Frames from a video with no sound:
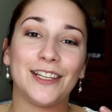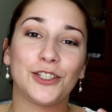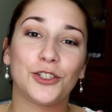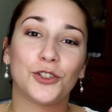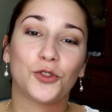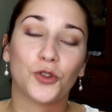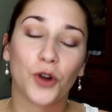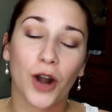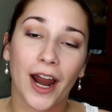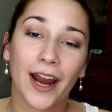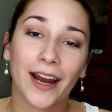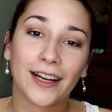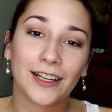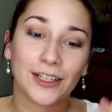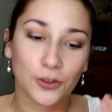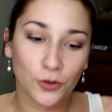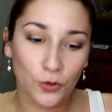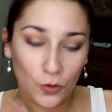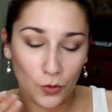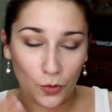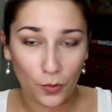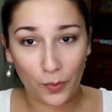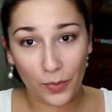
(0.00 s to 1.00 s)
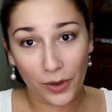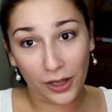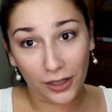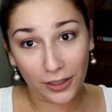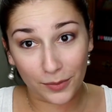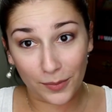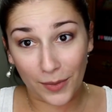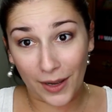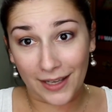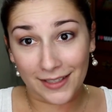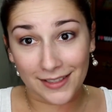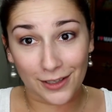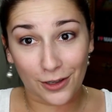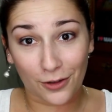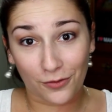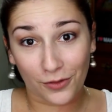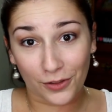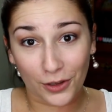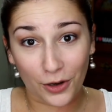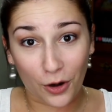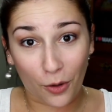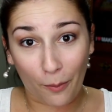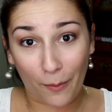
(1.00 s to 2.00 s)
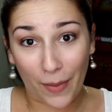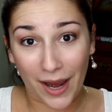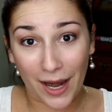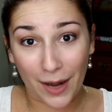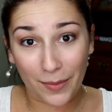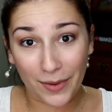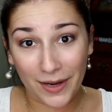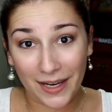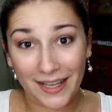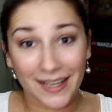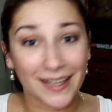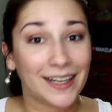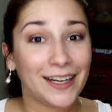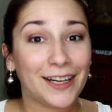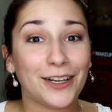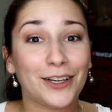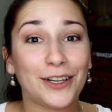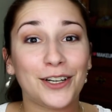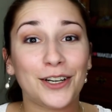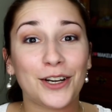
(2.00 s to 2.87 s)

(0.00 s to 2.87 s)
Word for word: it's trying to build myself a little baby in here.